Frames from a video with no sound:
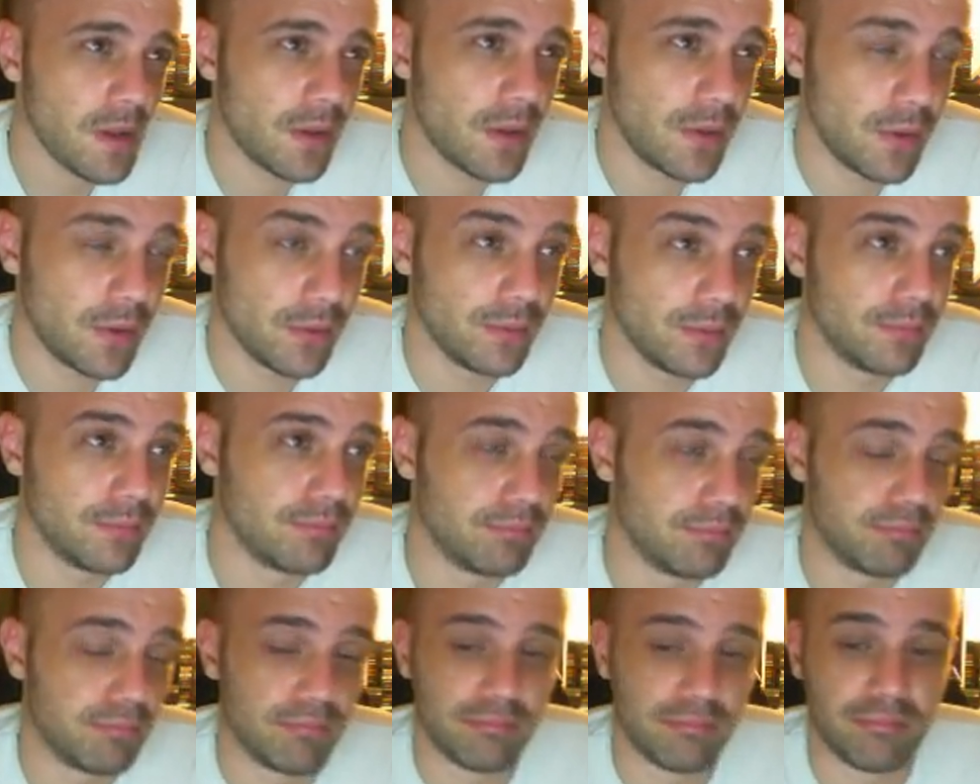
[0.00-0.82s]
you
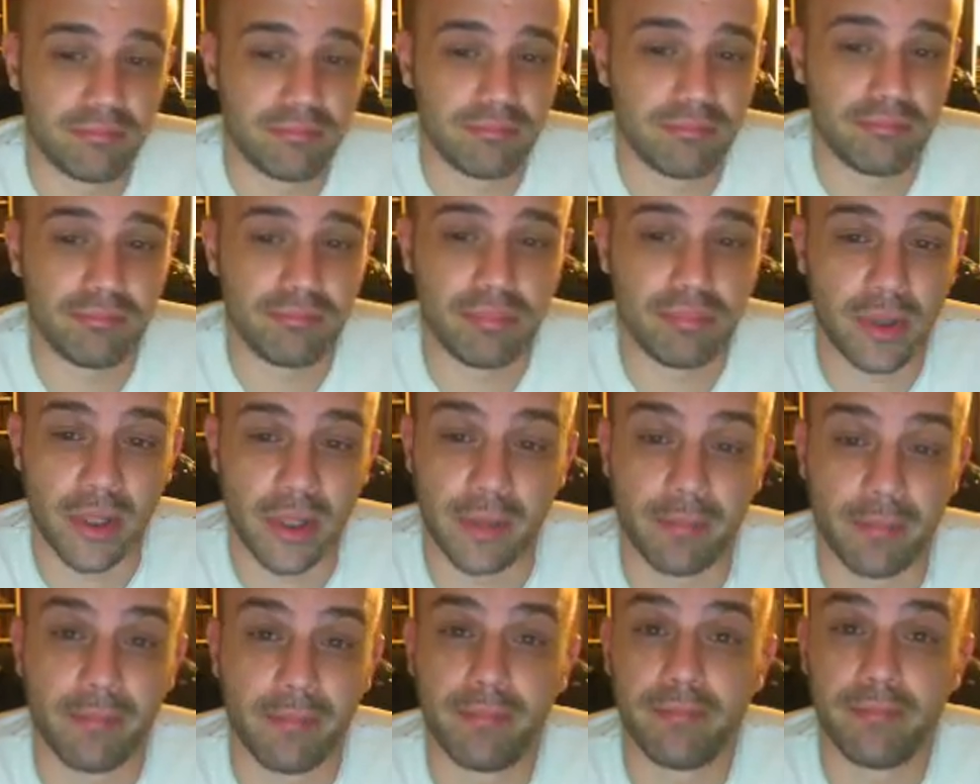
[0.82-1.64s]

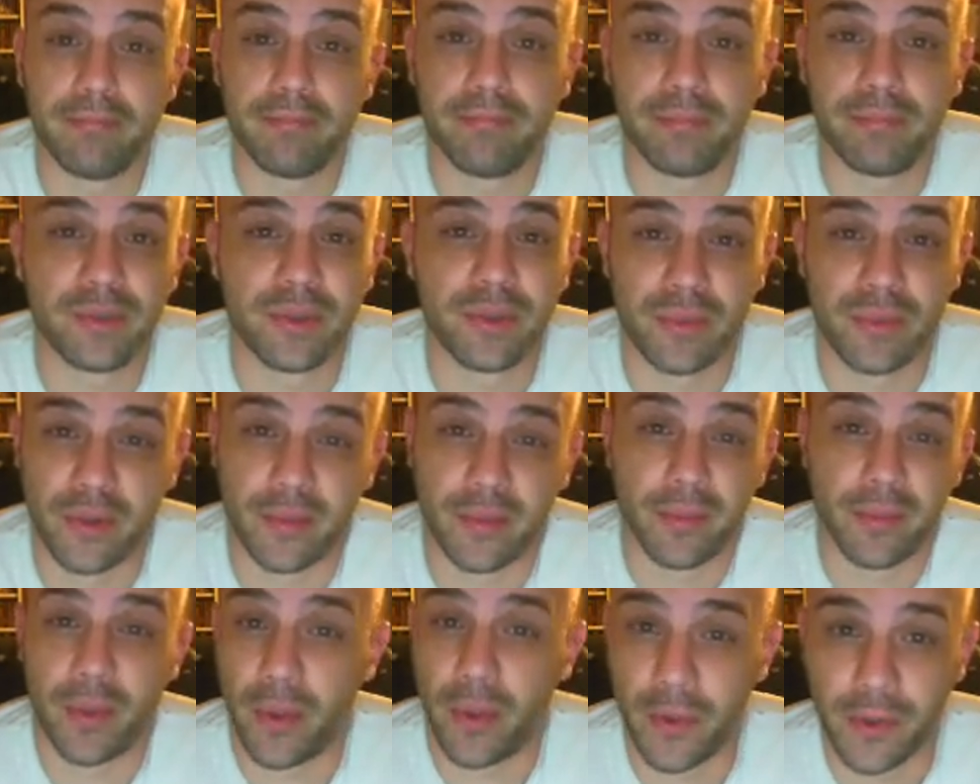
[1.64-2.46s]
play
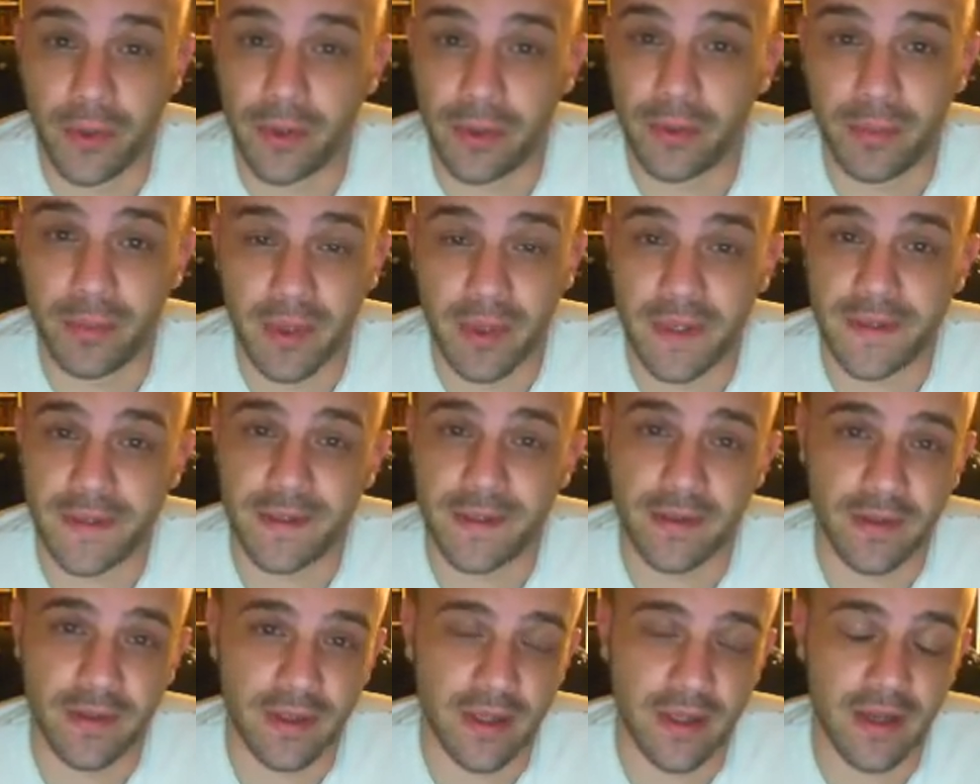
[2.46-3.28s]
strip poker
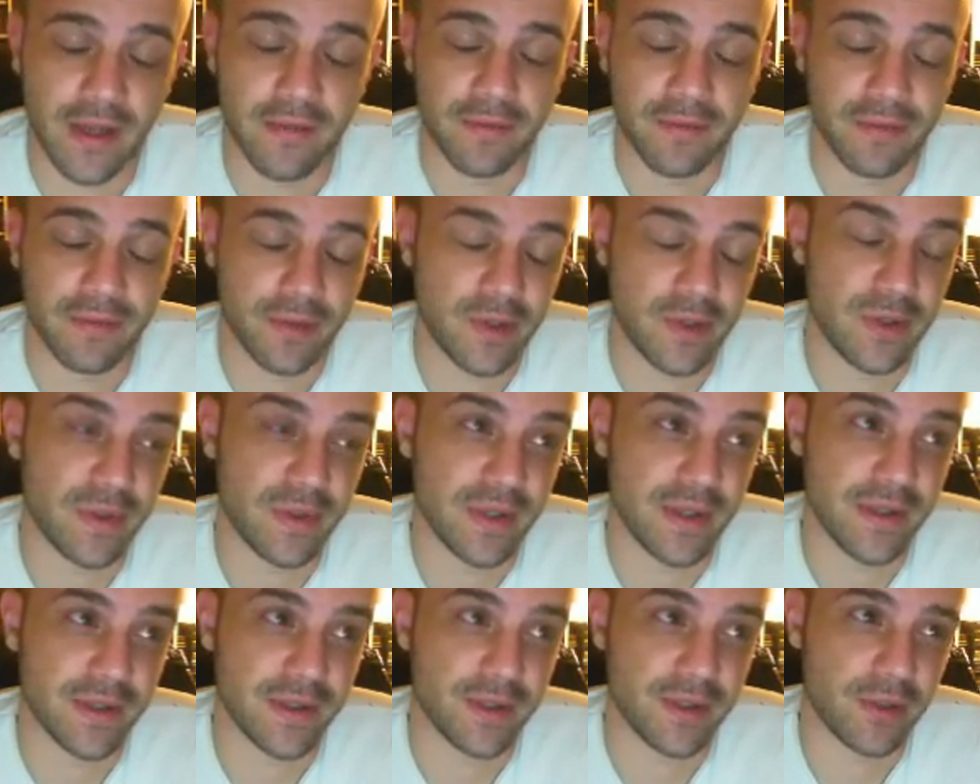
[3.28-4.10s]
basically. After you
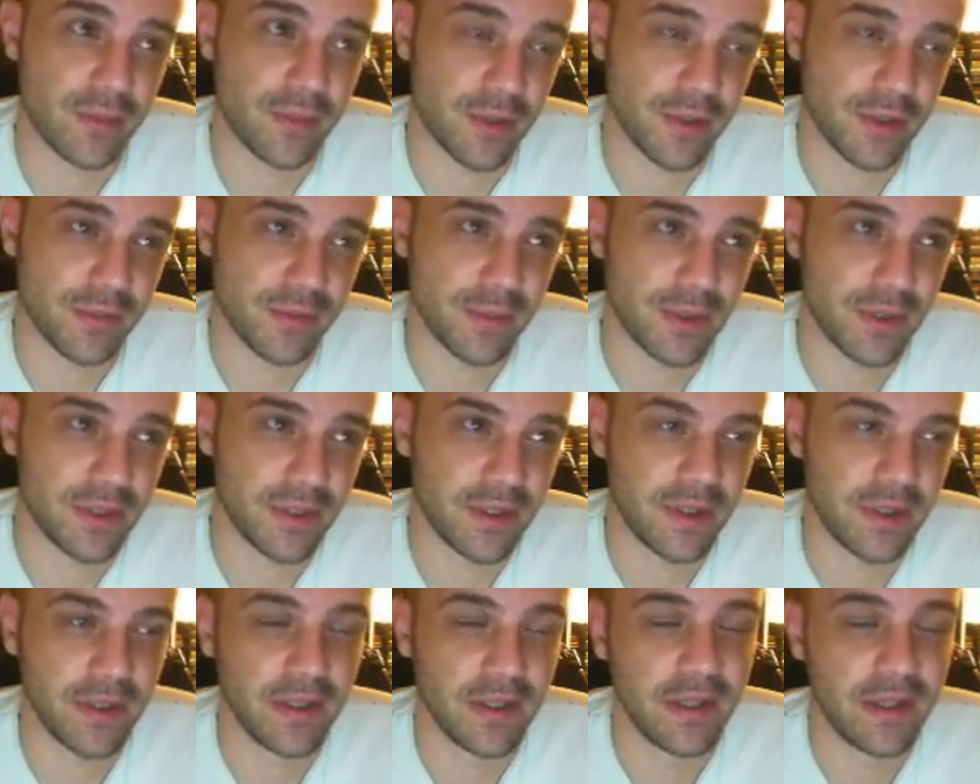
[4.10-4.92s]
get so much
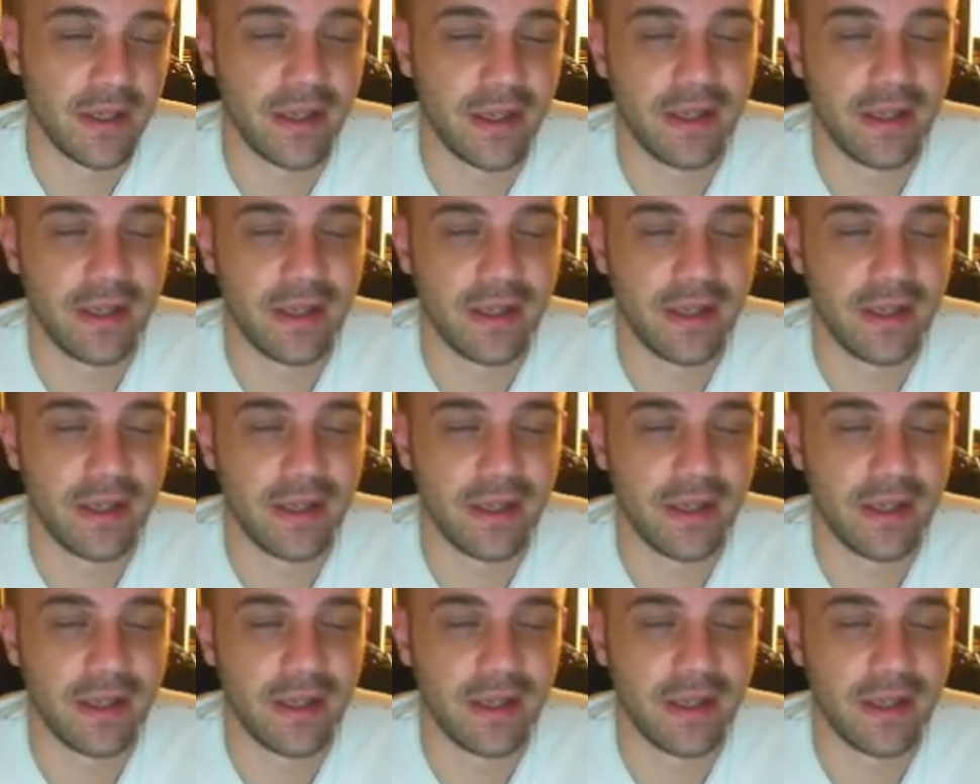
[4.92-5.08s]
money,